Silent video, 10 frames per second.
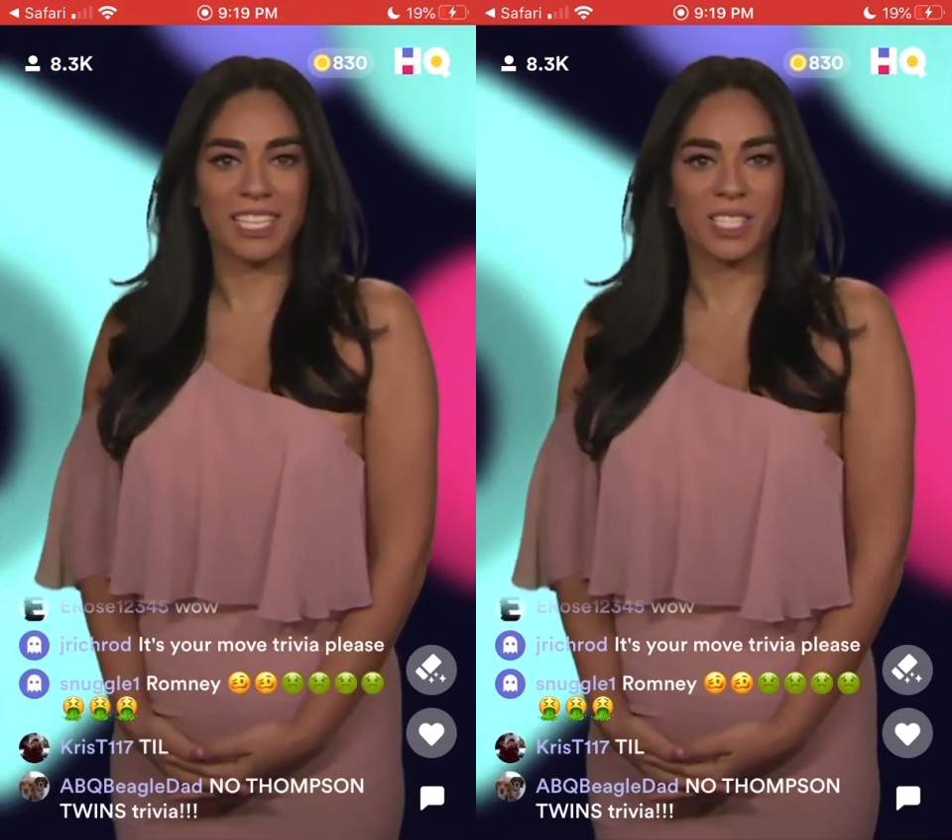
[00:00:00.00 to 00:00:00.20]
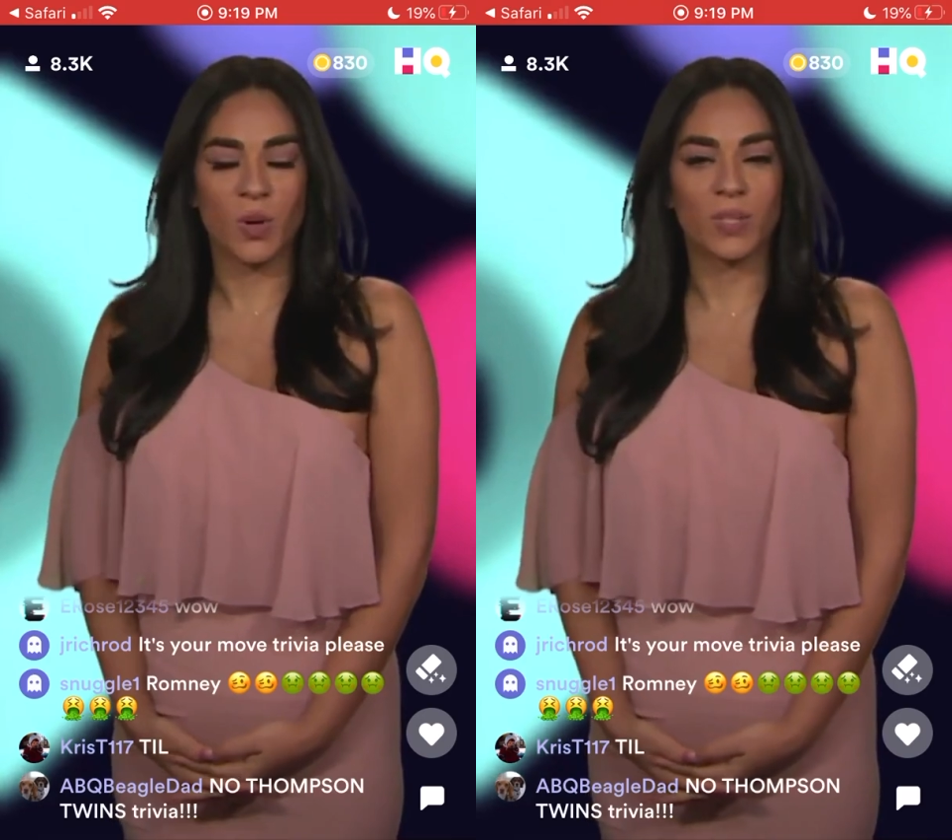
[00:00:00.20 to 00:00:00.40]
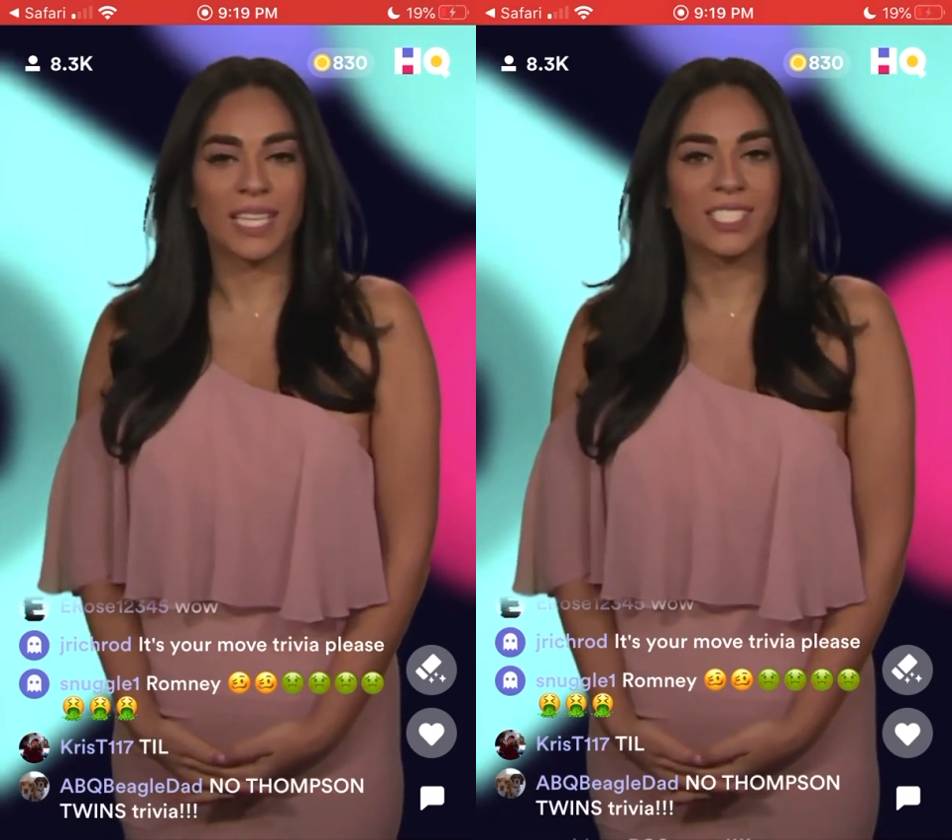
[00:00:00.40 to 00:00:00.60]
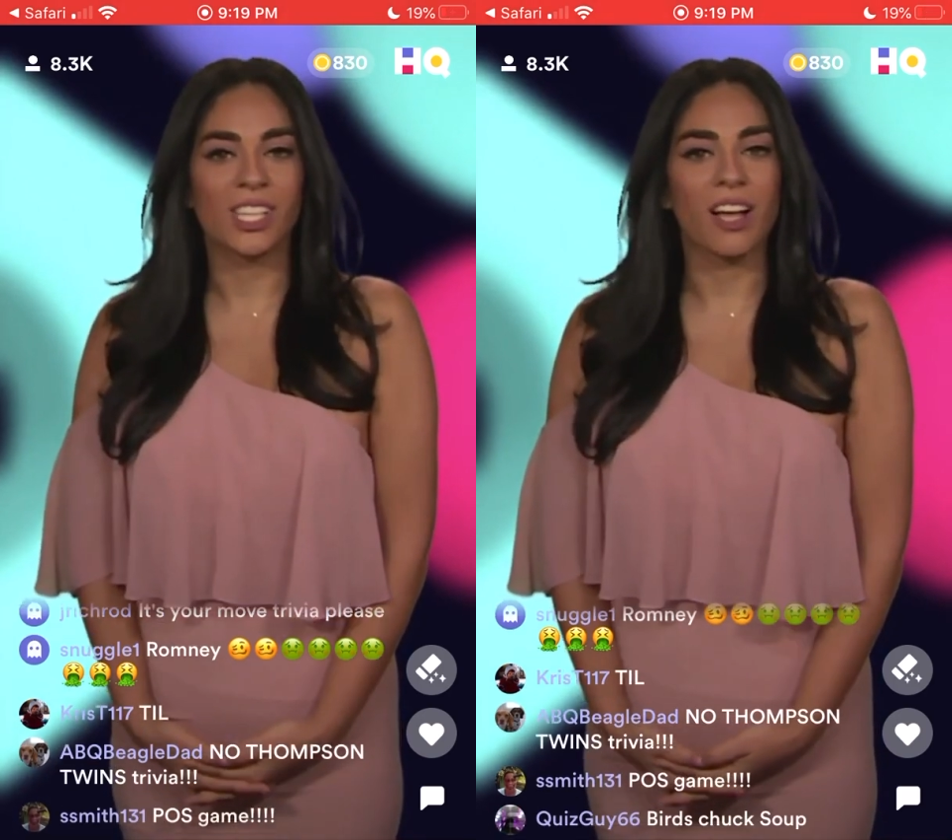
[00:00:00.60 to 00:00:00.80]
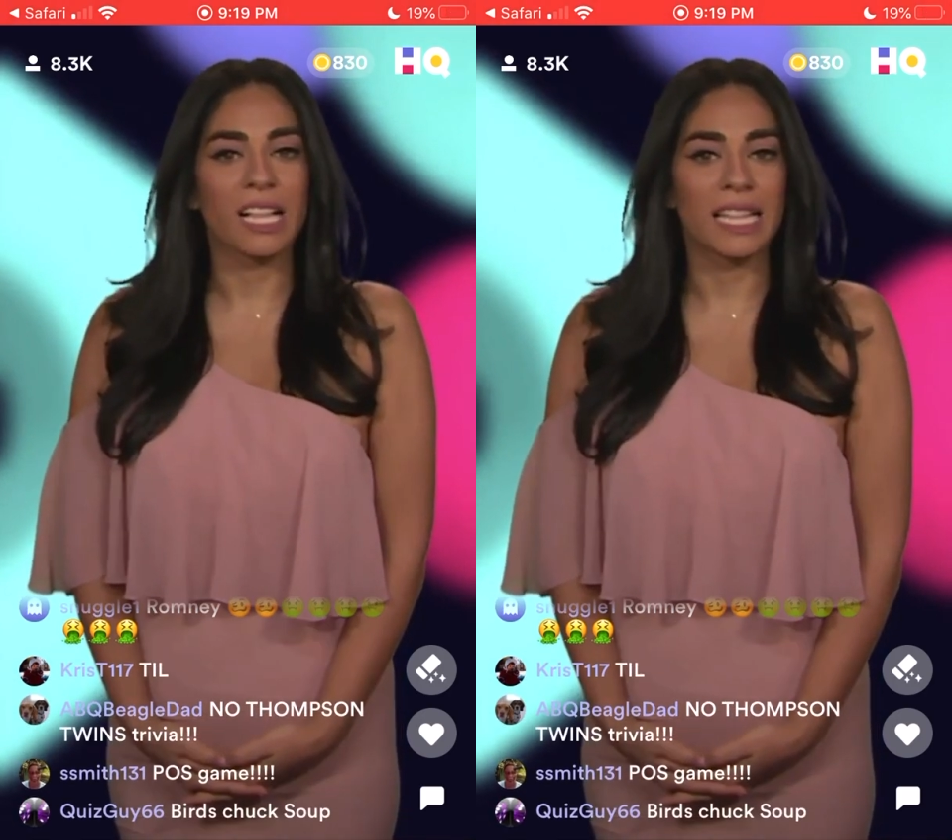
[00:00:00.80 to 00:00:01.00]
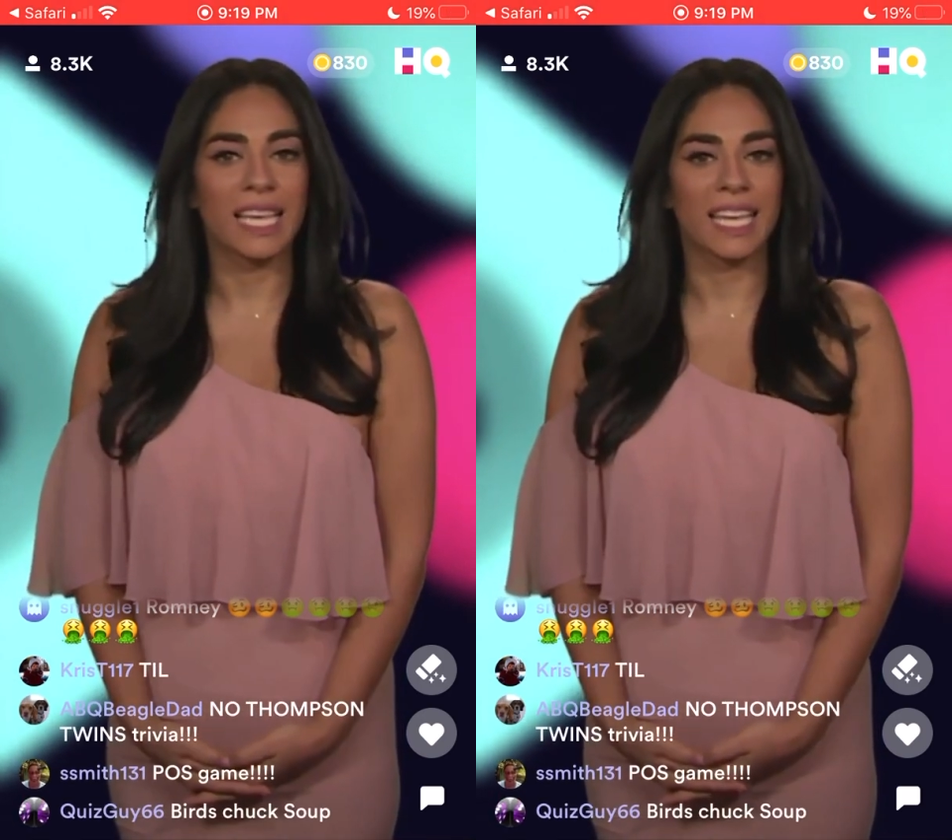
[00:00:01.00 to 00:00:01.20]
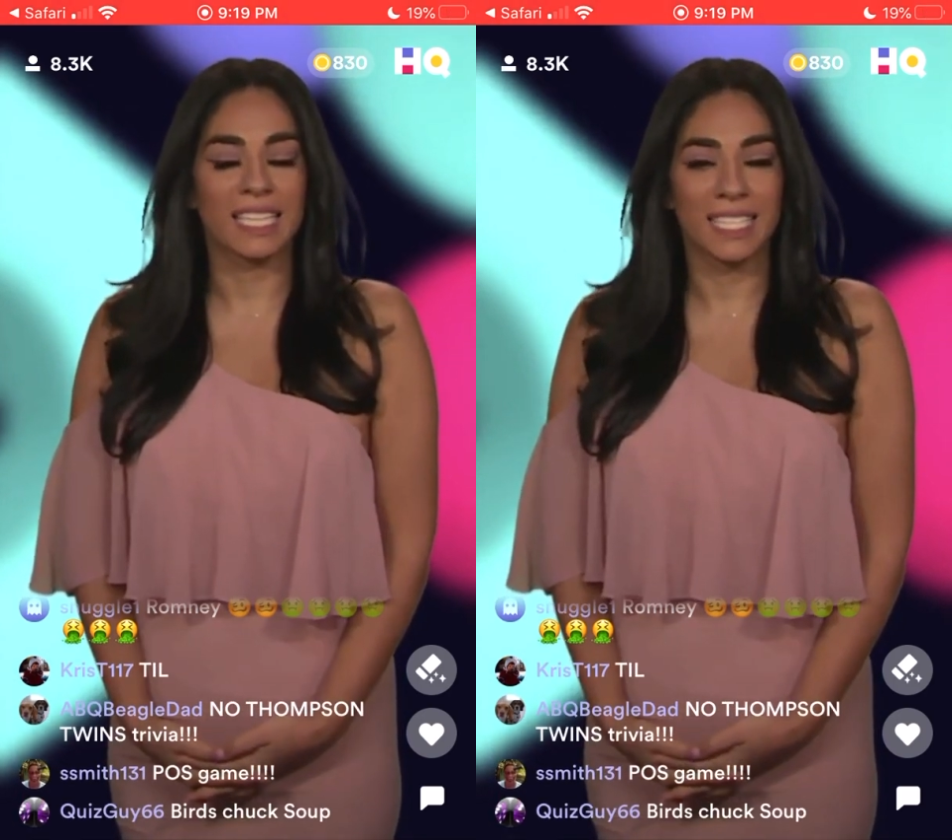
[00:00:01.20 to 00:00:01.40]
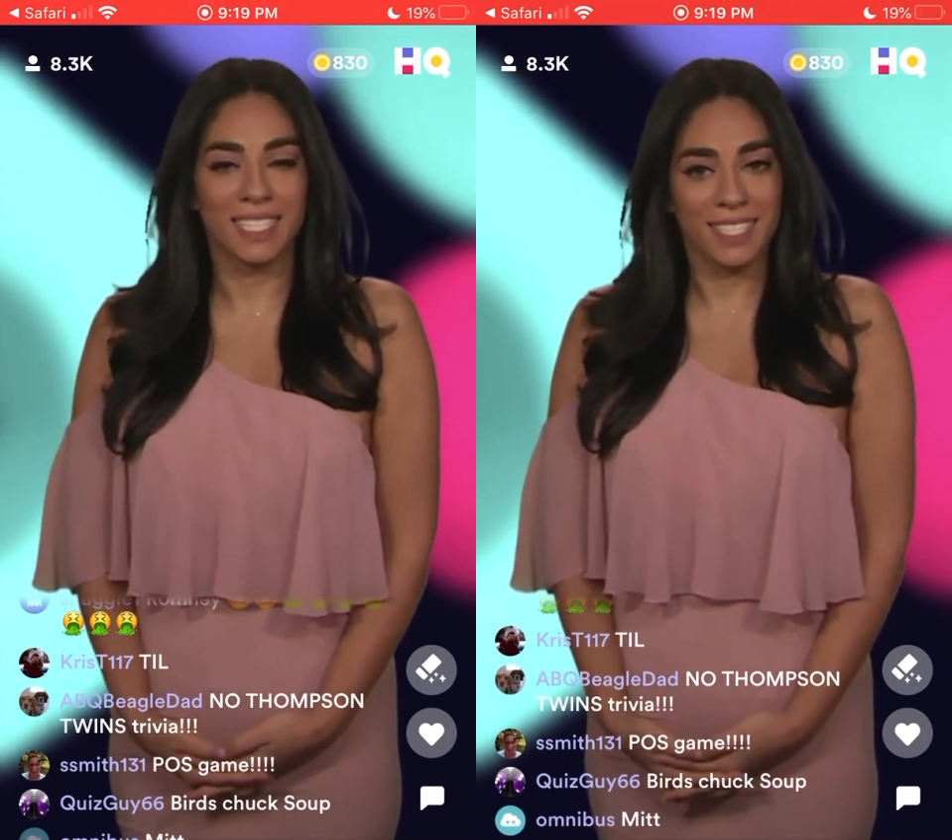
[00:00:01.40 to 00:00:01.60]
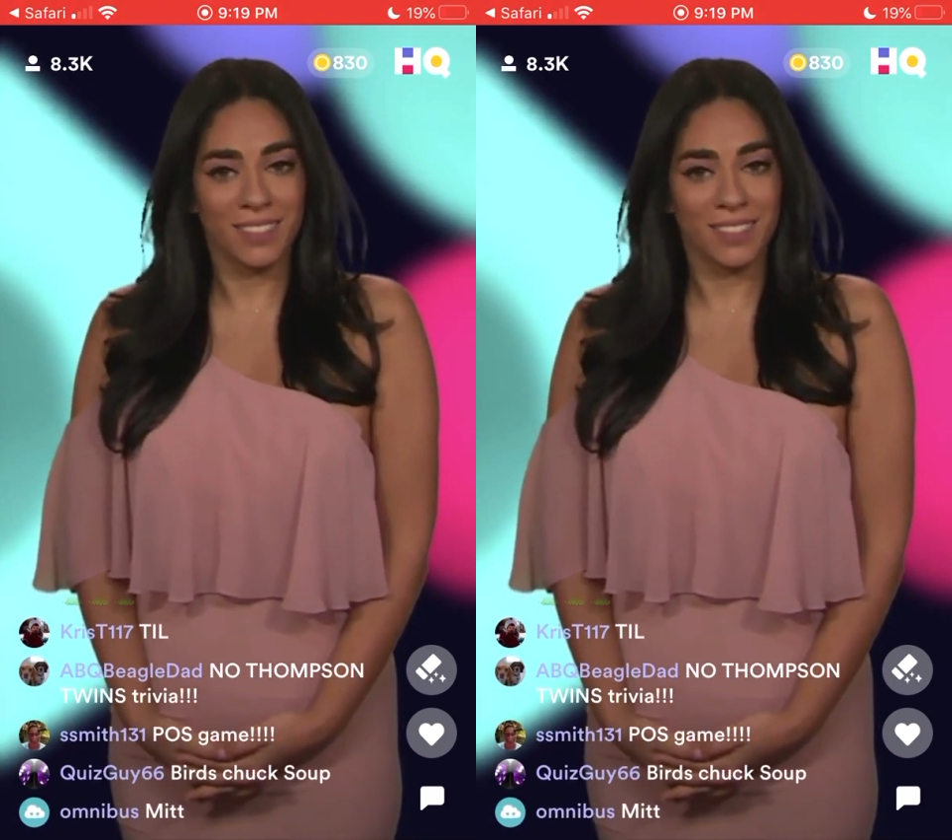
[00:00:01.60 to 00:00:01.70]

is called a chuckling.